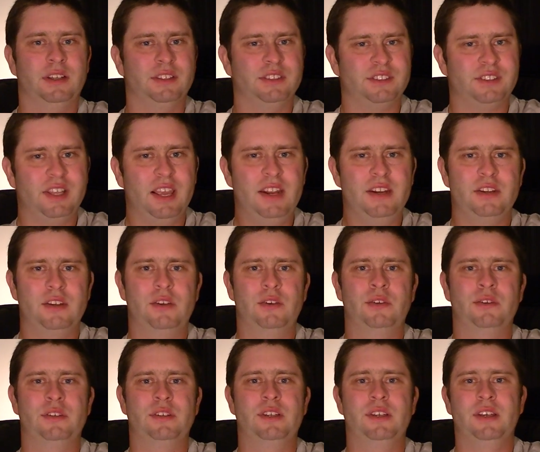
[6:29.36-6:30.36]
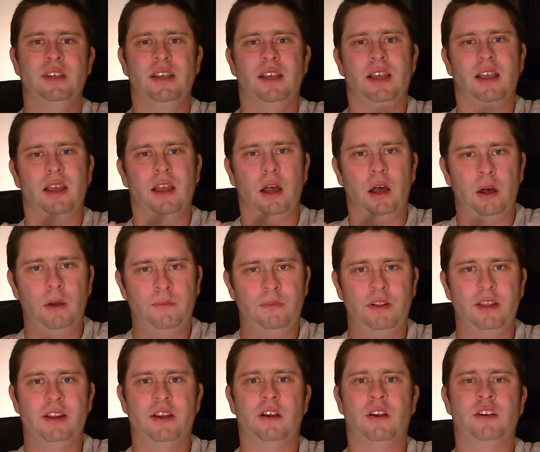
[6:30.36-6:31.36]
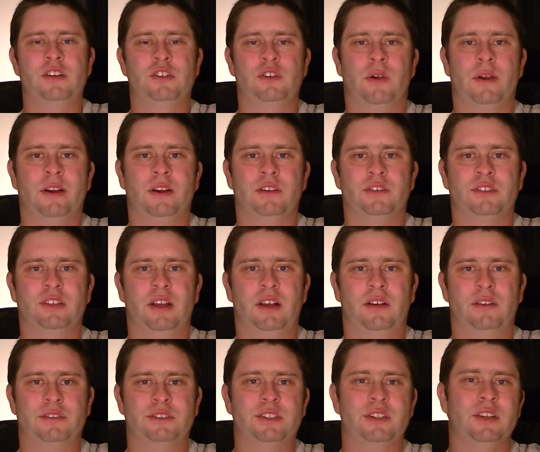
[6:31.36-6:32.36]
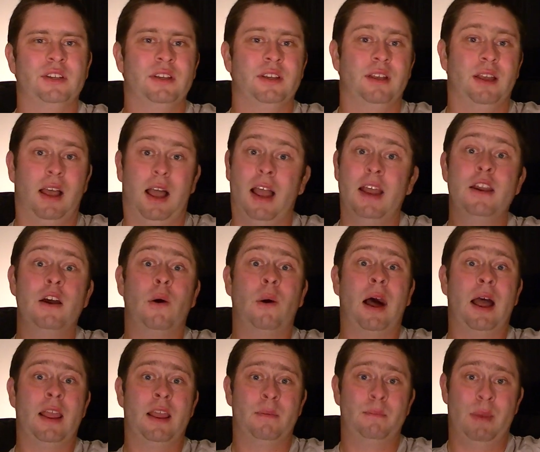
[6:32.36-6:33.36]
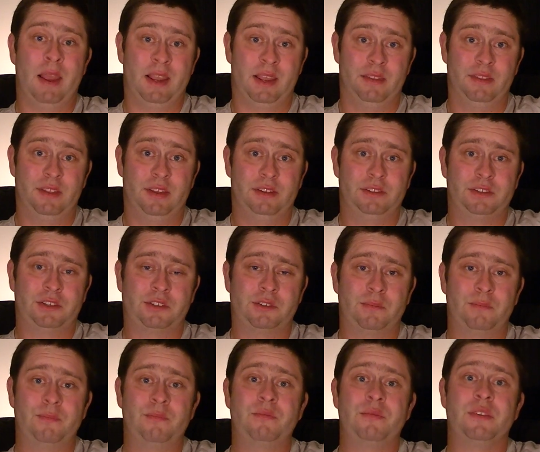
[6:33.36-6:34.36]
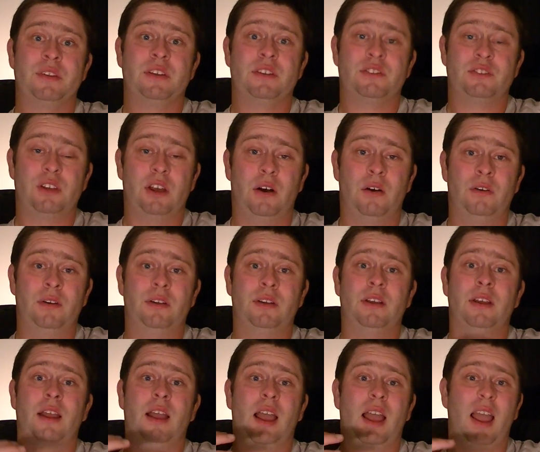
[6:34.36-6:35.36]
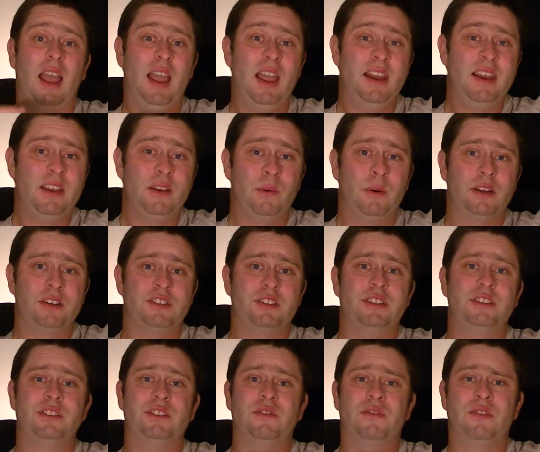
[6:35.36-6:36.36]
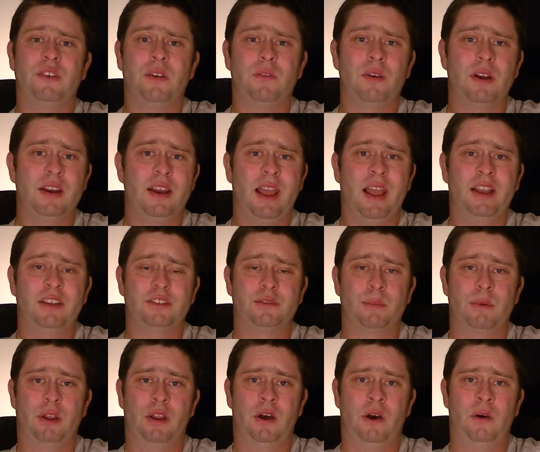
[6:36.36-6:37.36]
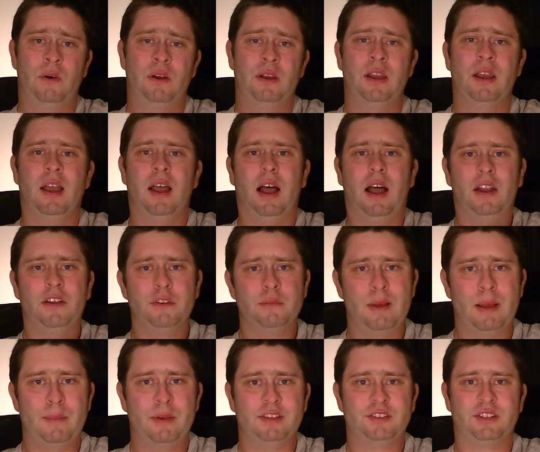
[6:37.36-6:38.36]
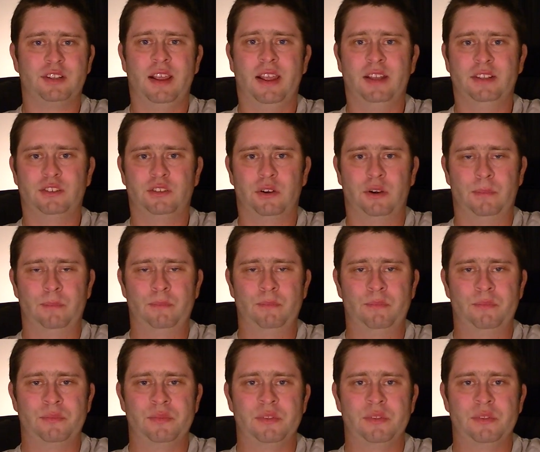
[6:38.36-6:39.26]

Stay tuned. Hopefully you're enjoying yourselves. I know I am making these. So, any questions, feel free to ask below. I'll do my best to answer them.